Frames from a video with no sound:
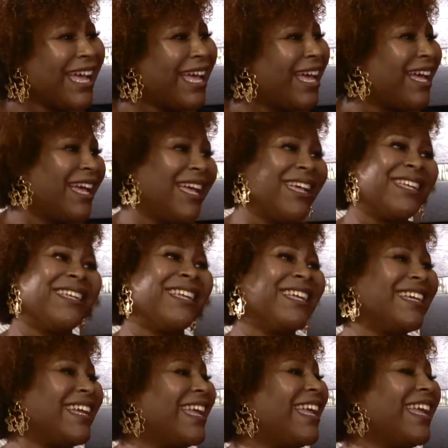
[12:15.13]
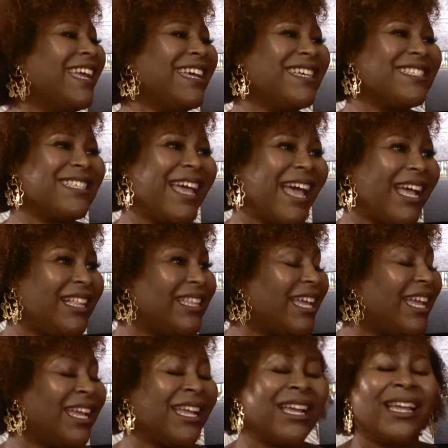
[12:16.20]
I don't really remember.
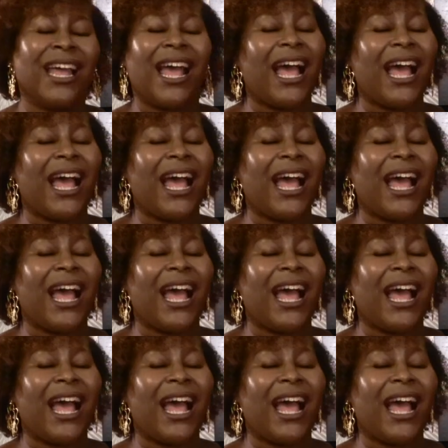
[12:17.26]
Exactly.